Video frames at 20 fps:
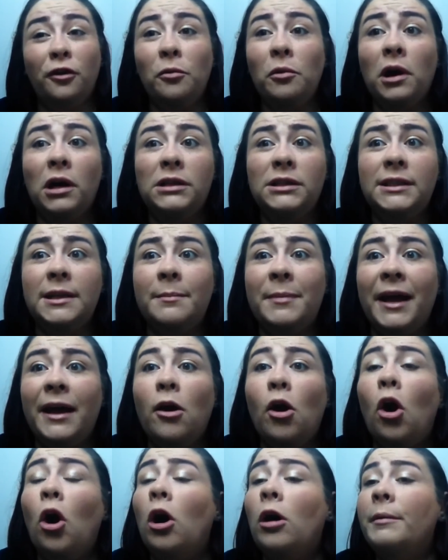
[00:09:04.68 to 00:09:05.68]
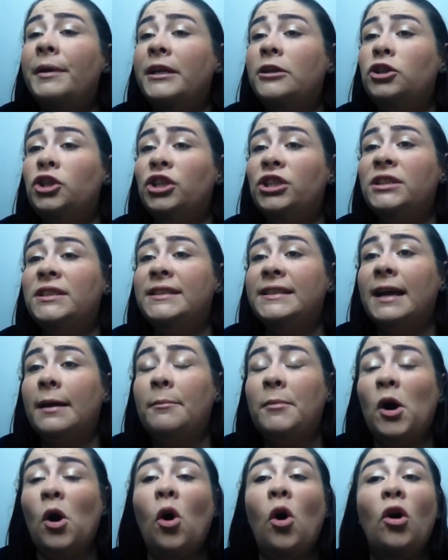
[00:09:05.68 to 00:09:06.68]
you want it, by all means you can
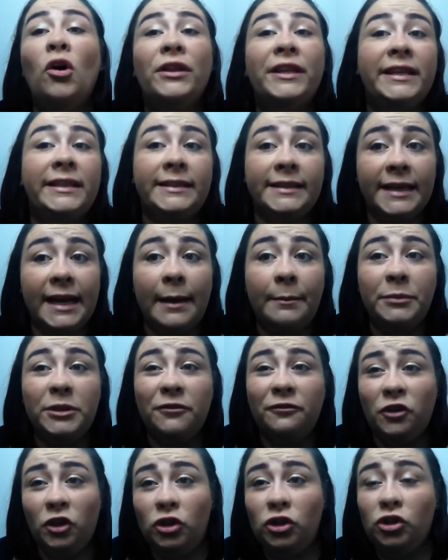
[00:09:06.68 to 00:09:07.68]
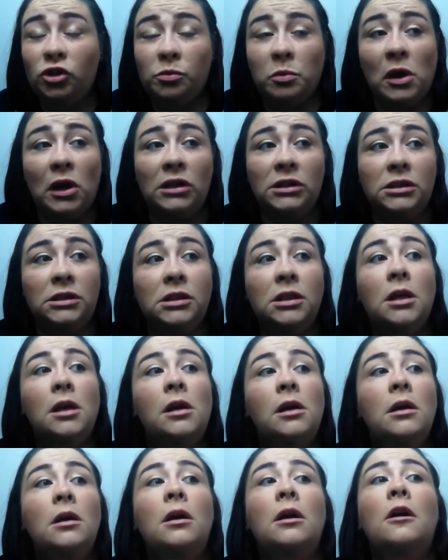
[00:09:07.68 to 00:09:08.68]
skip all these steps if you just want
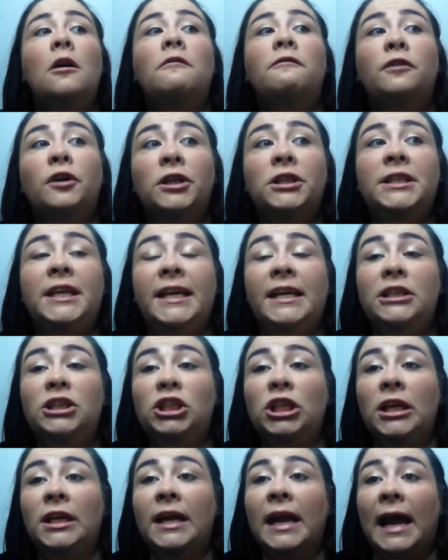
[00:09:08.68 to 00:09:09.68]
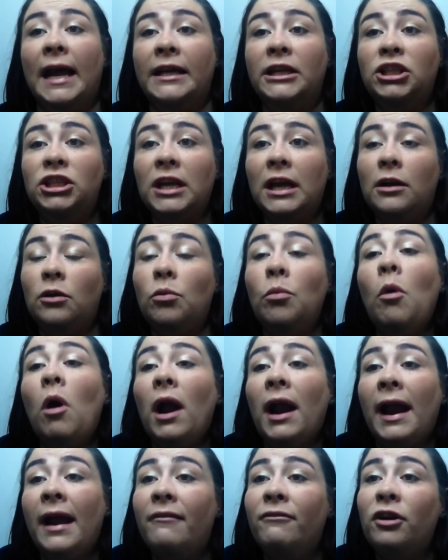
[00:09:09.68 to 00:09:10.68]
foundation, eyeshadow,
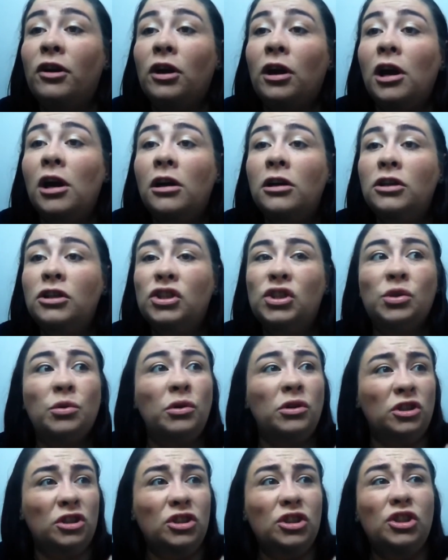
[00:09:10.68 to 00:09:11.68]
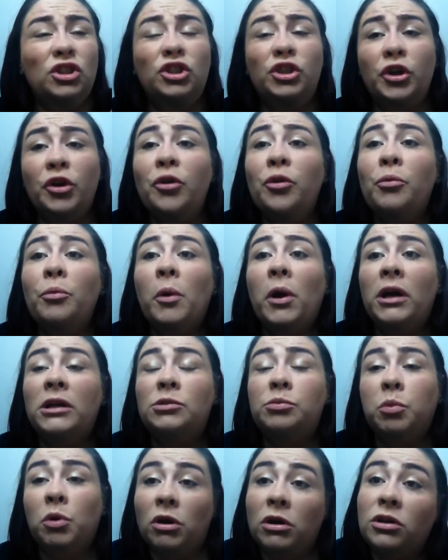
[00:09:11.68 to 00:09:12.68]
whatever. So you just do
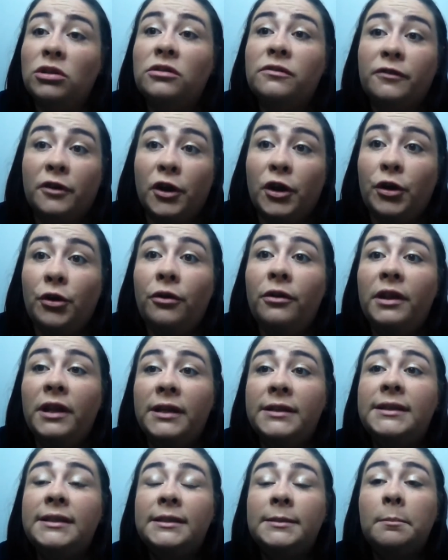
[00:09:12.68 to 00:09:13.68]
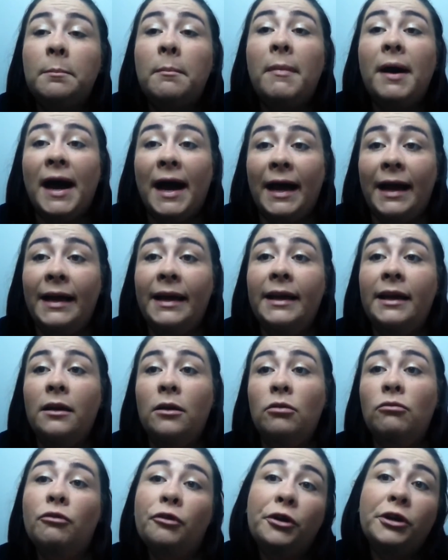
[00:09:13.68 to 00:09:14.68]
what works for you. This is my
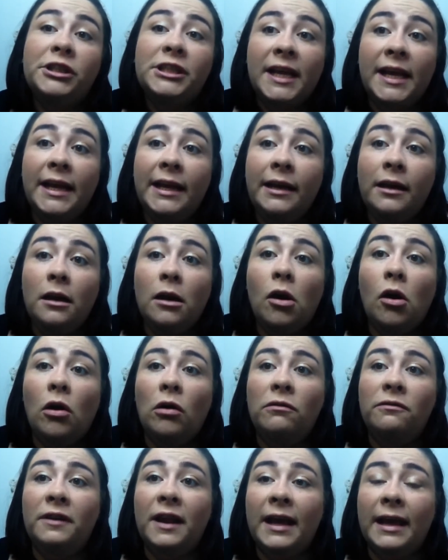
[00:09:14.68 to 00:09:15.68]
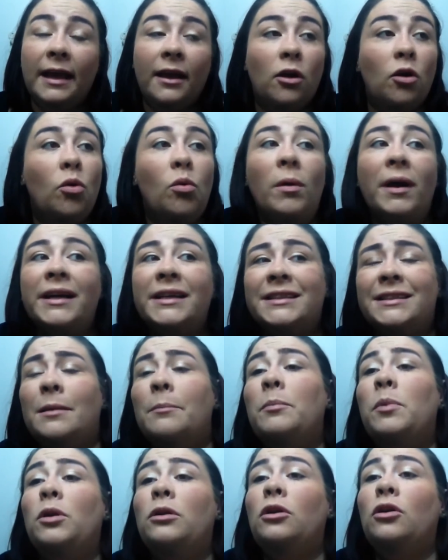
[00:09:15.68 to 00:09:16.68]
routine of like a quick
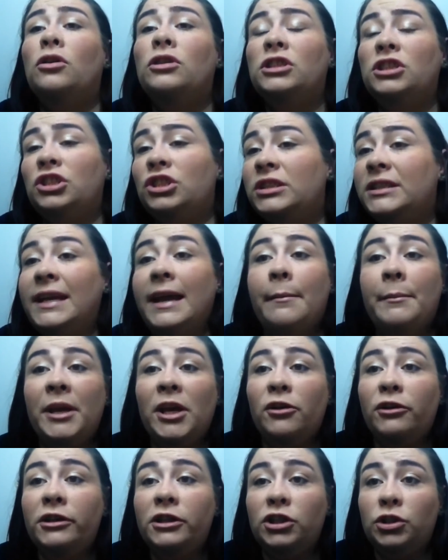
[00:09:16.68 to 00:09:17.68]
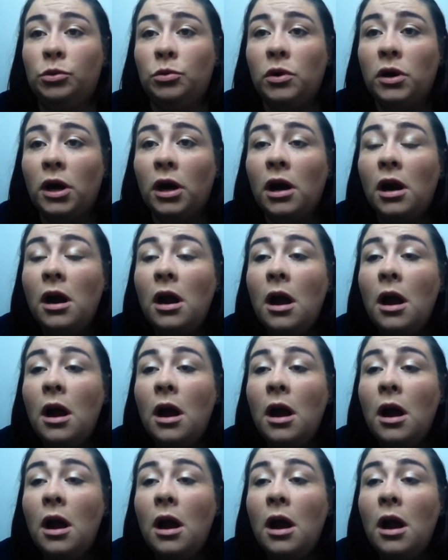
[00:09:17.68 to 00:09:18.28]
simple look to just get me out the door.